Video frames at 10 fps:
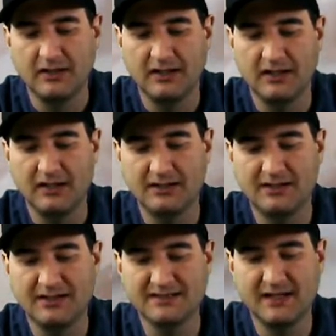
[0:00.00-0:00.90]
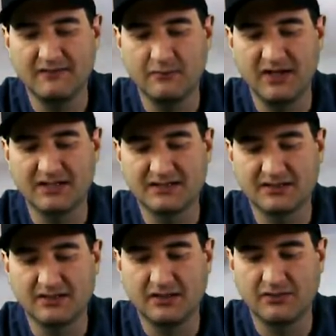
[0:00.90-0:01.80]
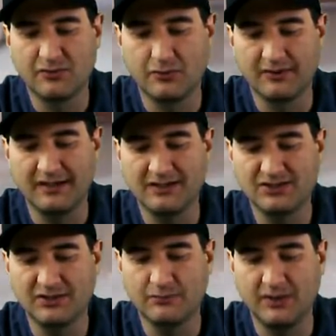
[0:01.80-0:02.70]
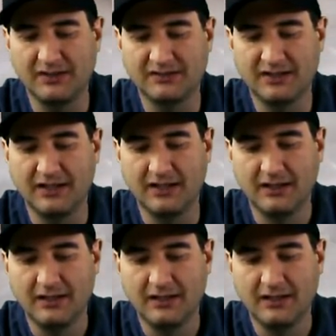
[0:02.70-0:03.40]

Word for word: Uh, it doesn't have the best color coordination, but uh,